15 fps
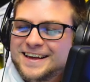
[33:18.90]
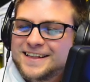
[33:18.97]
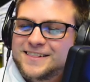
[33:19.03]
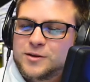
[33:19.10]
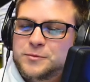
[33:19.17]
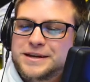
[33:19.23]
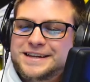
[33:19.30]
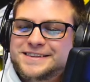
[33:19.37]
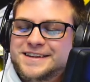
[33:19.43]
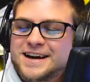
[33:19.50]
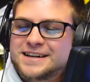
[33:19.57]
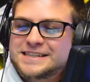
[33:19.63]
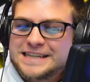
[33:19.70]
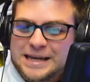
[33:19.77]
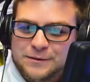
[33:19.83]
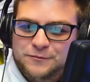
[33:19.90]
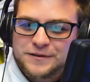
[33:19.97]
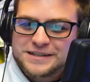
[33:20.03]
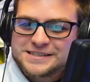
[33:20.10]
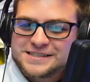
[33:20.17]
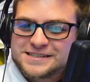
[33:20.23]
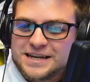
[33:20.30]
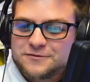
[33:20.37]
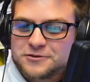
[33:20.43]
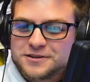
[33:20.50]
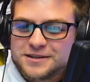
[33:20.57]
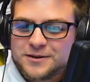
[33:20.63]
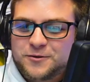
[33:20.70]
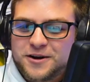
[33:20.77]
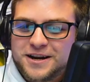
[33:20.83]
little bit of duct tape fixes
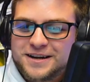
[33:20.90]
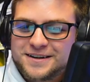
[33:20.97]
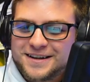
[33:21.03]
everything, right?